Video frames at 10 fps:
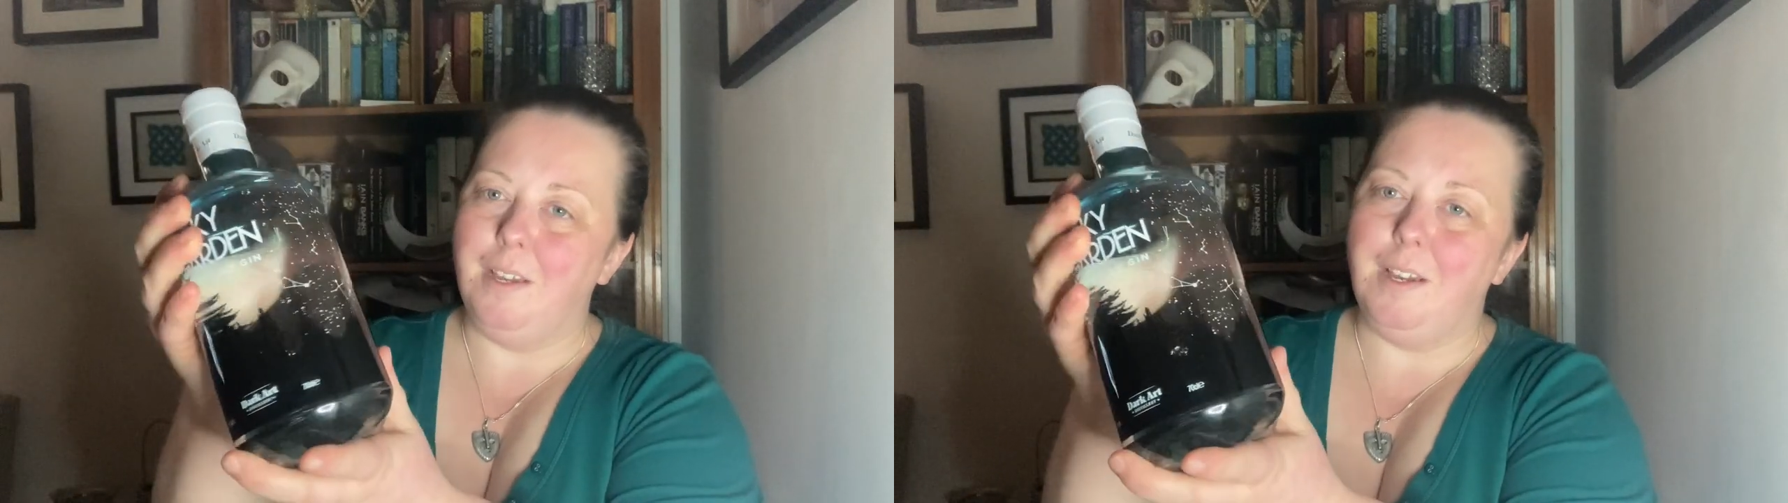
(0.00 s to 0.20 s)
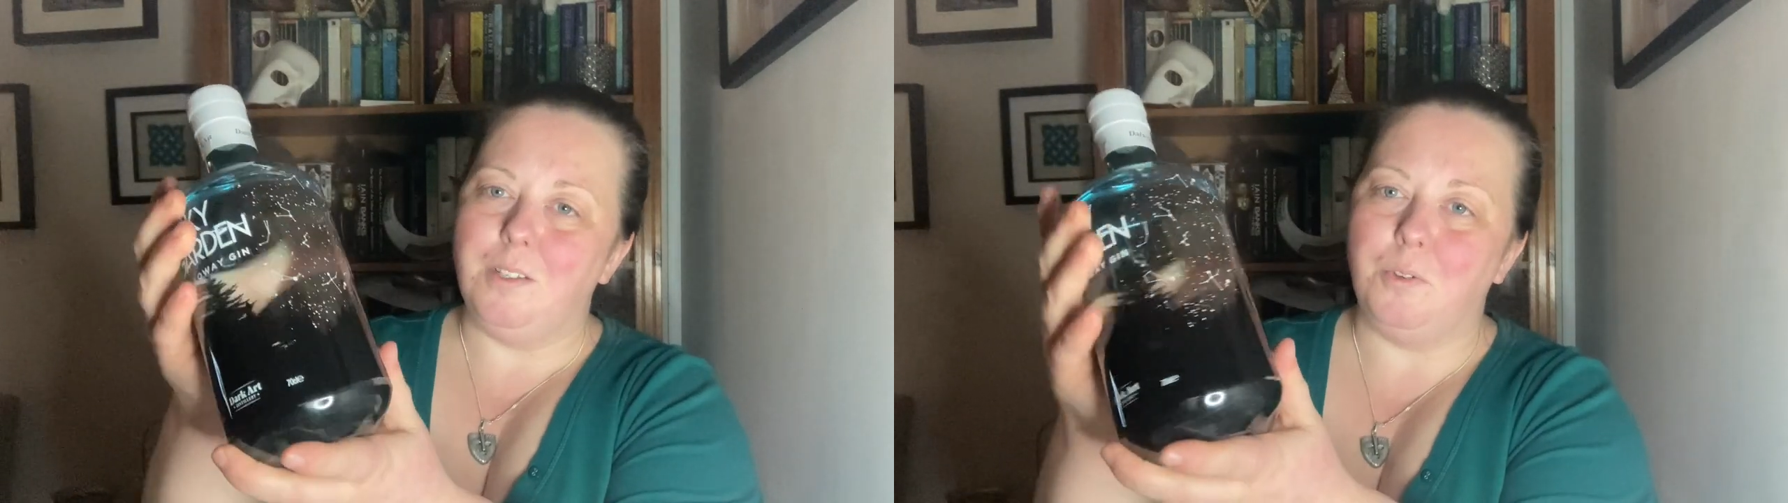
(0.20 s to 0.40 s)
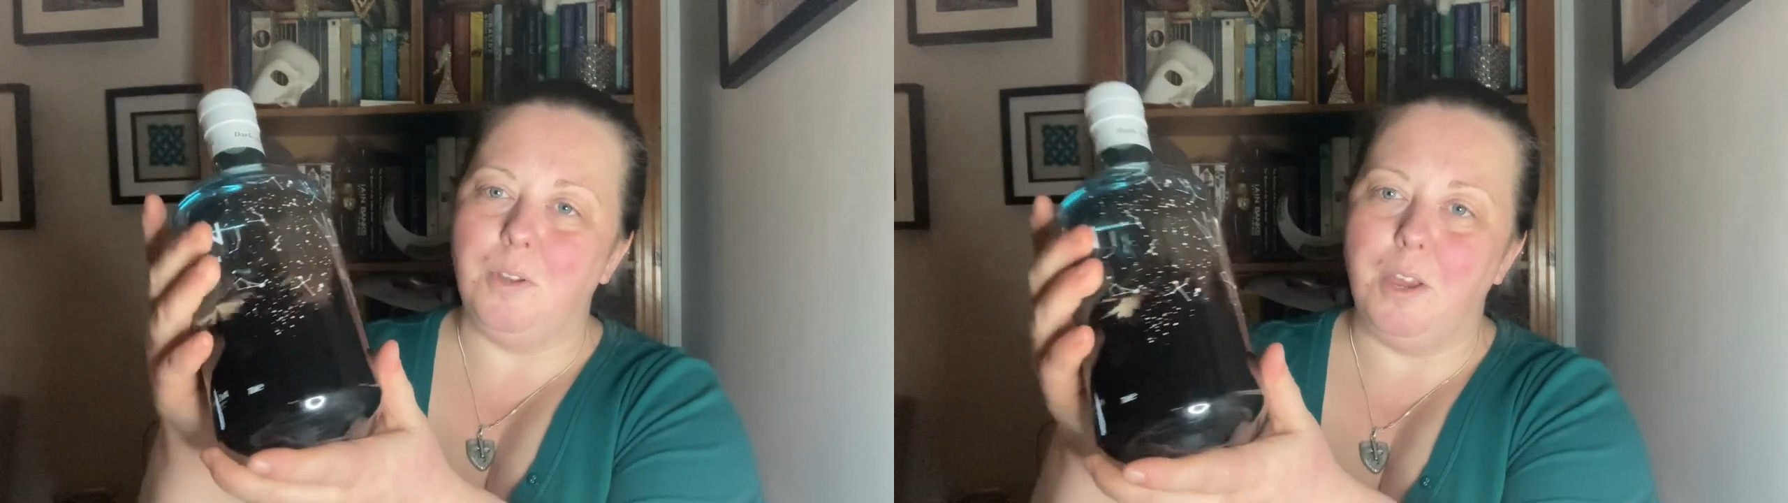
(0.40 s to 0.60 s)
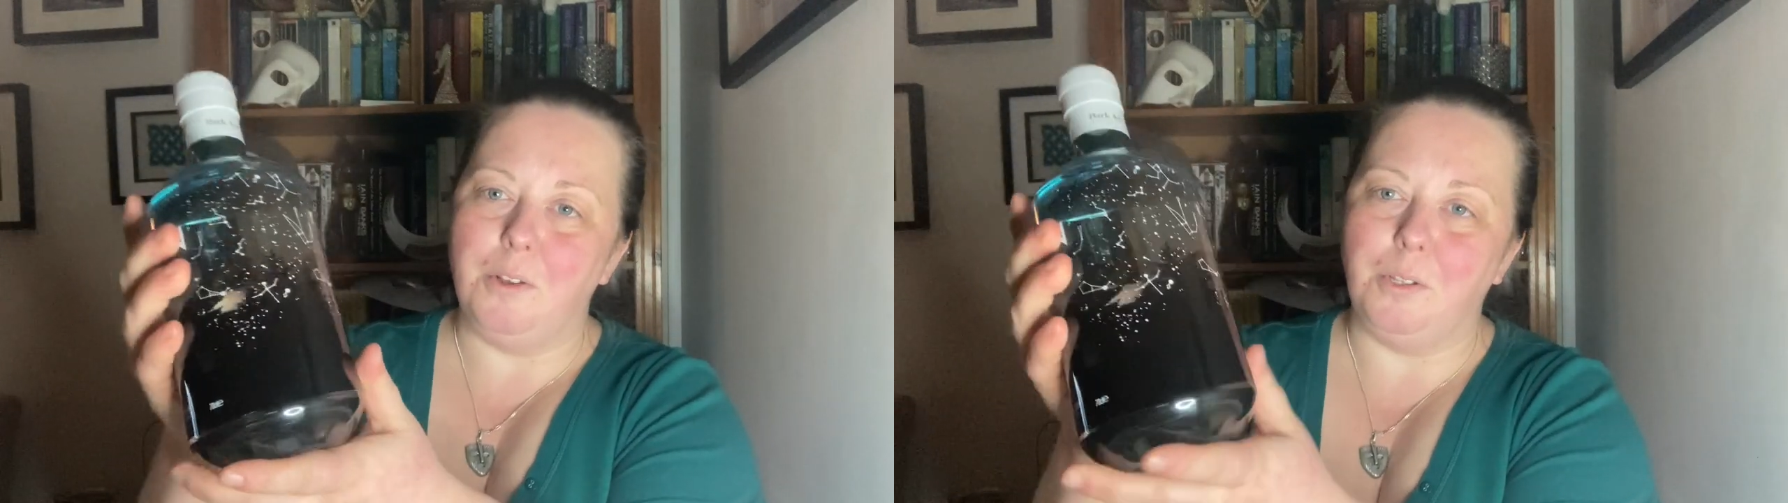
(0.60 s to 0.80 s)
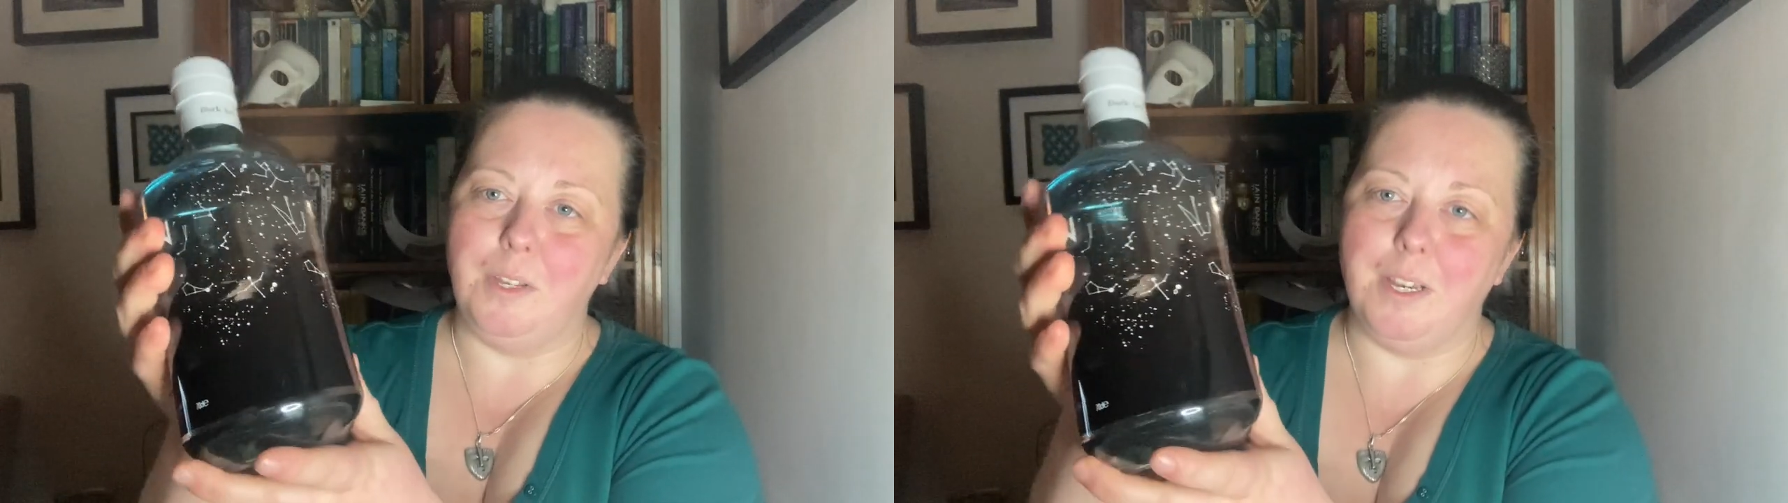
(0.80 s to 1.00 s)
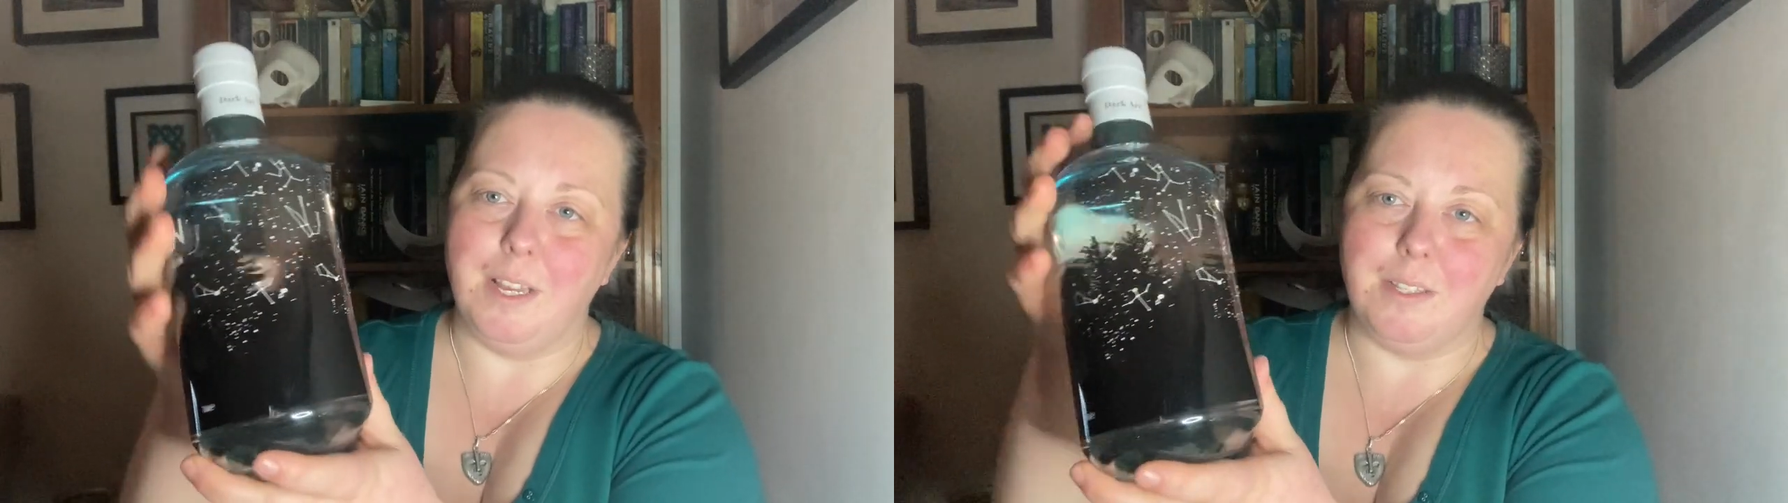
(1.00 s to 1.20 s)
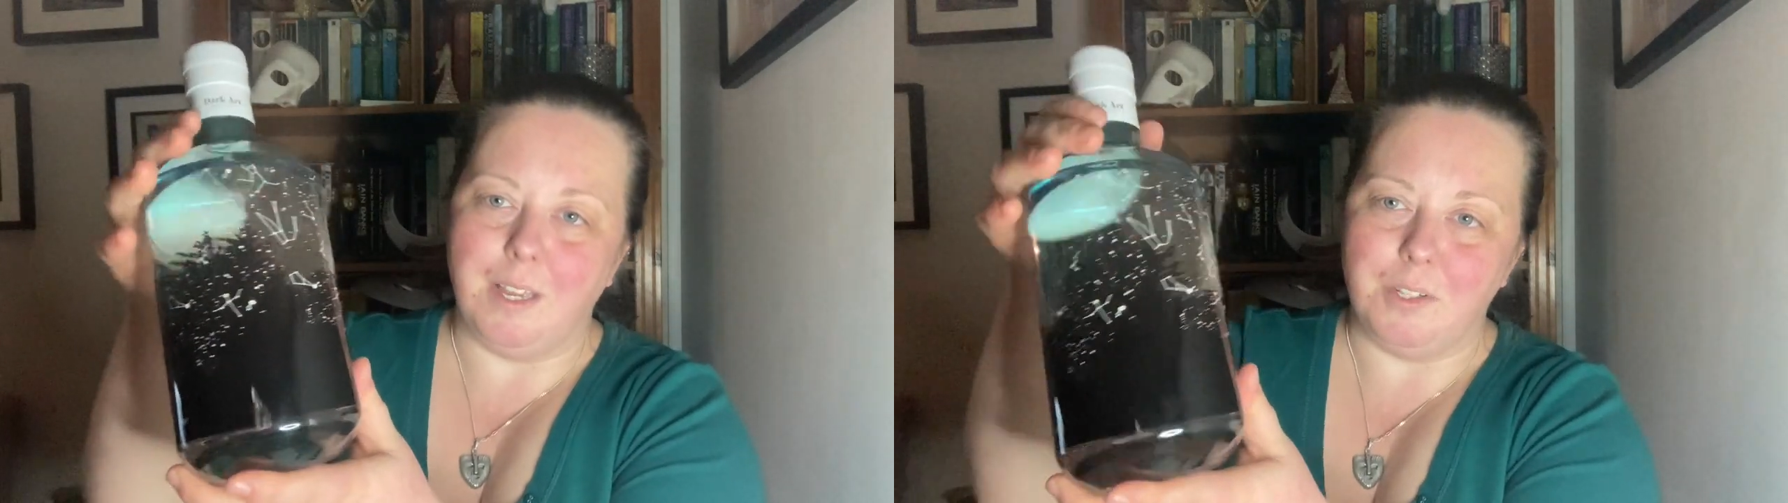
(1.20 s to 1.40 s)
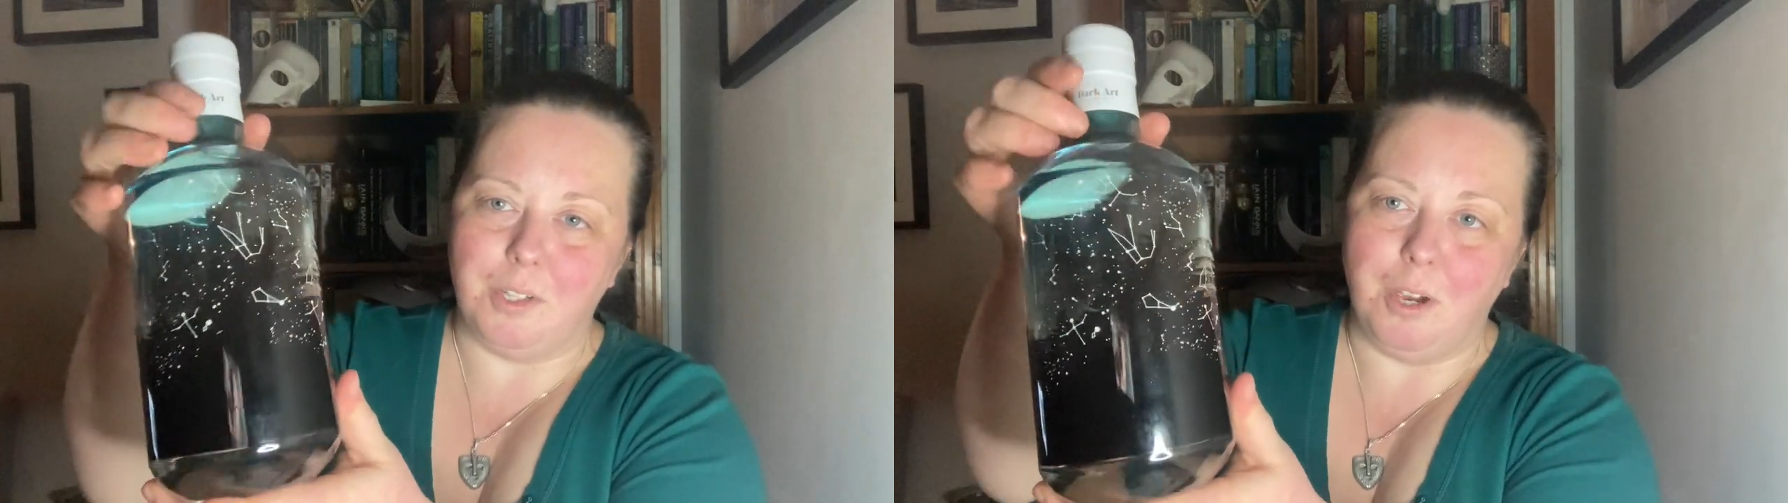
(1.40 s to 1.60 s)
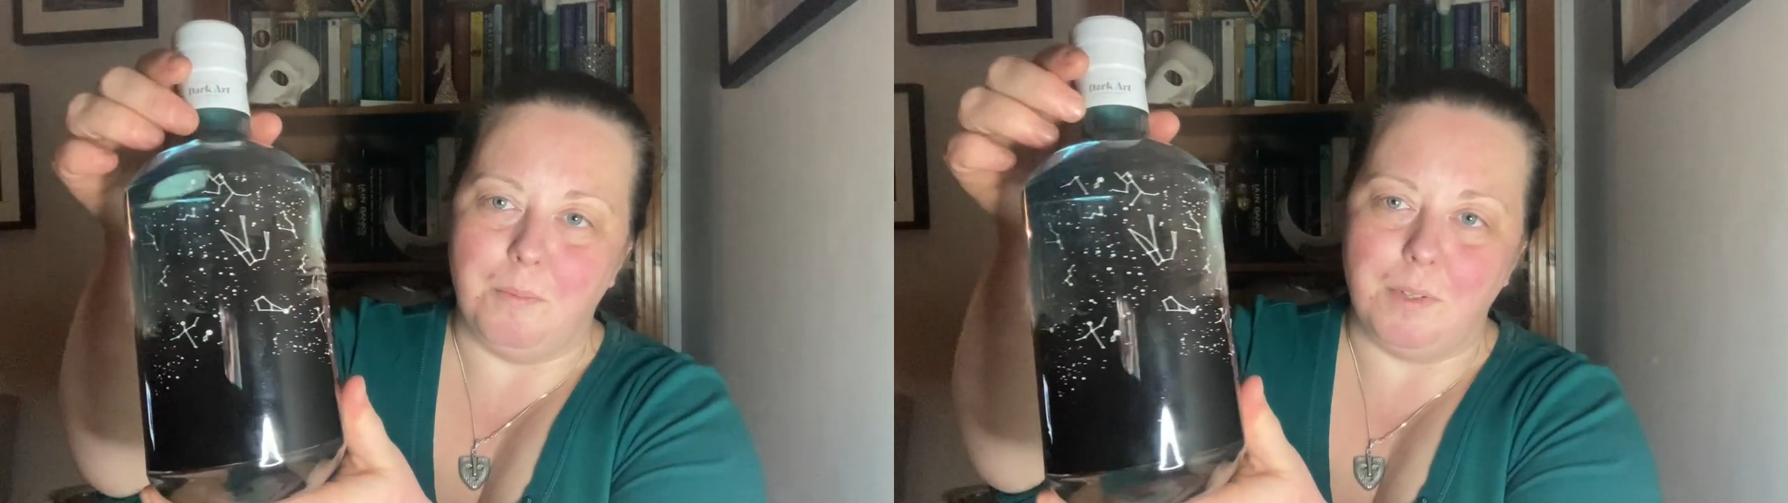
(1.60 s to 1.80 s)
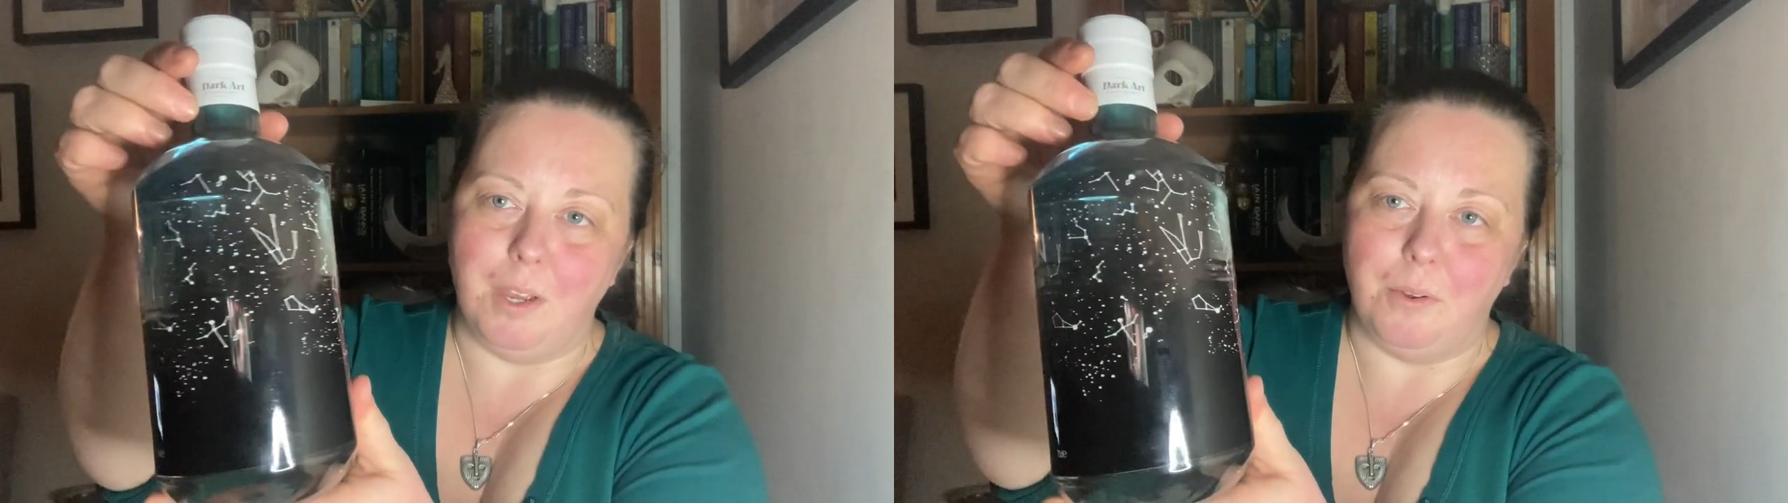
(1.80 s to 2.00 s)
So I don't know how clear it is it actually
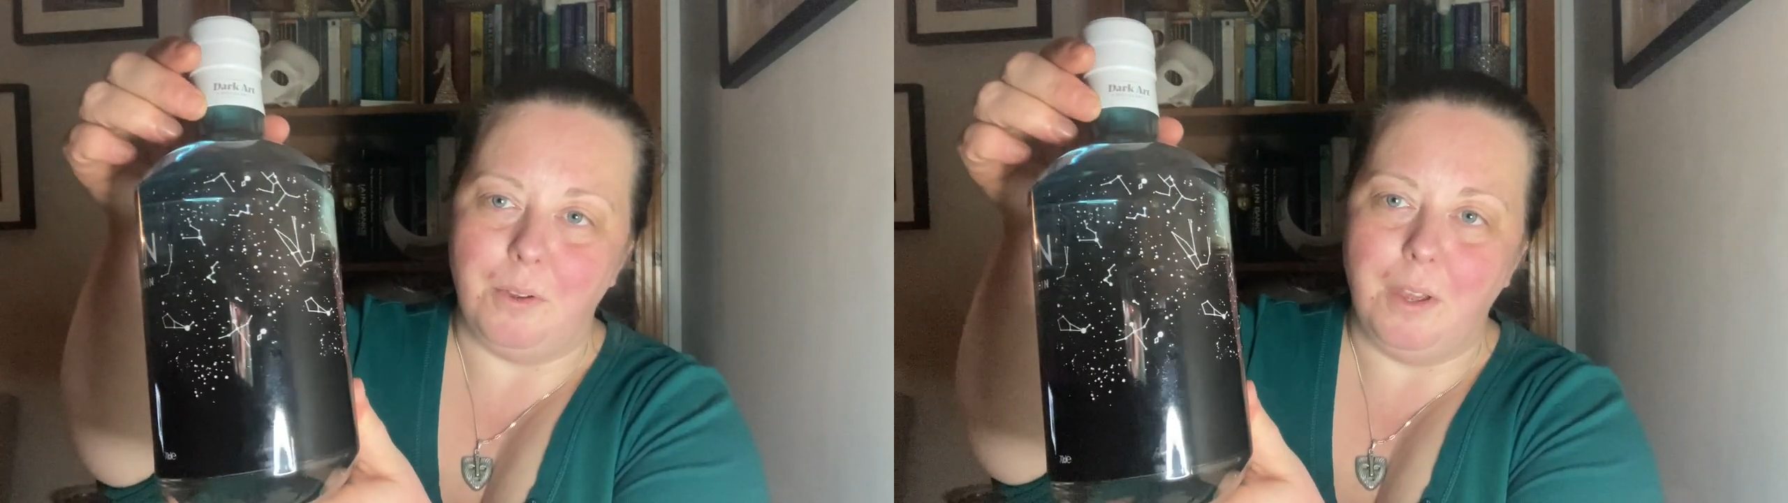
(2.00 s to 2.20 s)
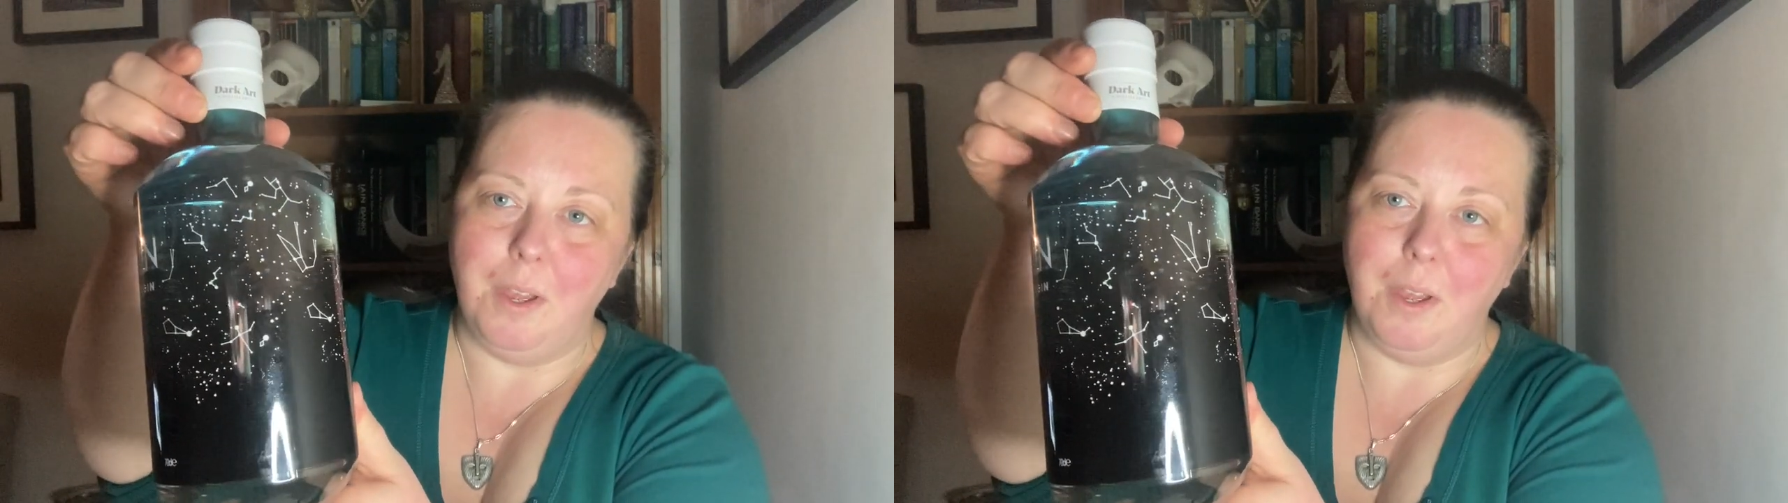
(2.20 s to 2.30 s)
comes out,